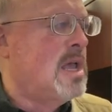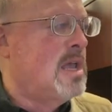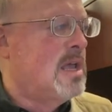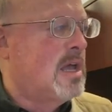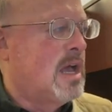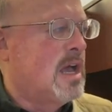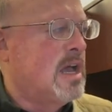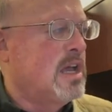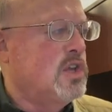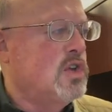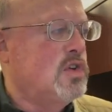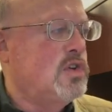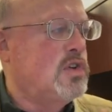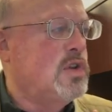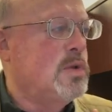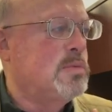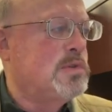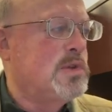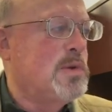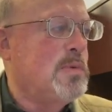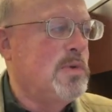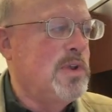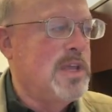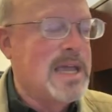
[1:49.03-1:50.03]
YouTube's
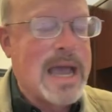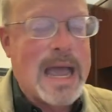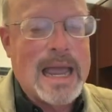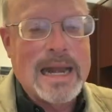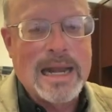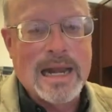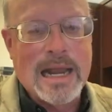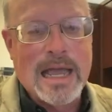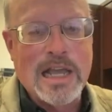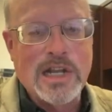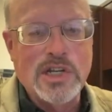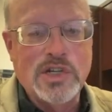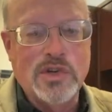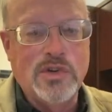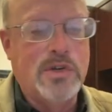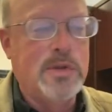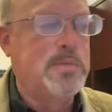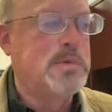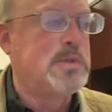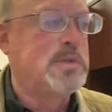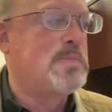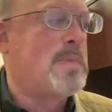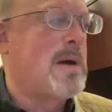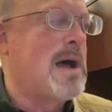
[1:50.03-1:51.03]
community guidelines,
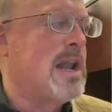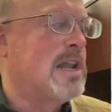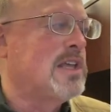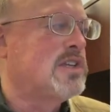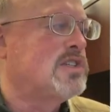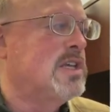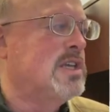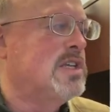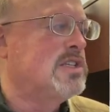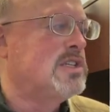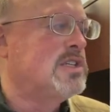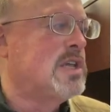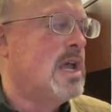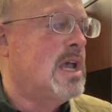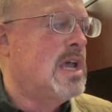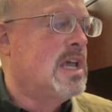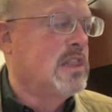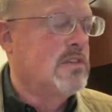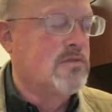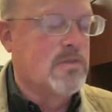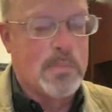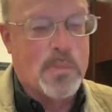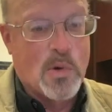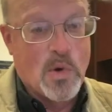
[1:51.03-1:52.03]
YouTube's policies,
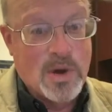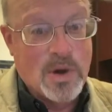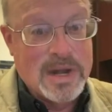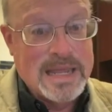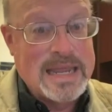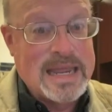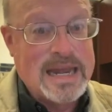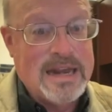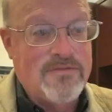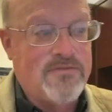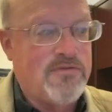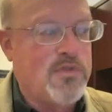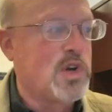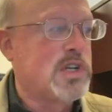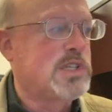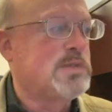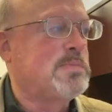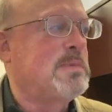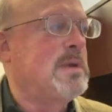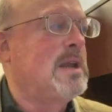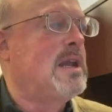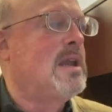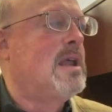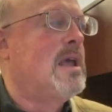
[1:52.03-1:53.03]
the reporting and
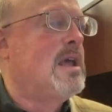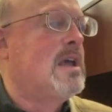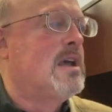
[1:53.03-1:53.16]
enforcement,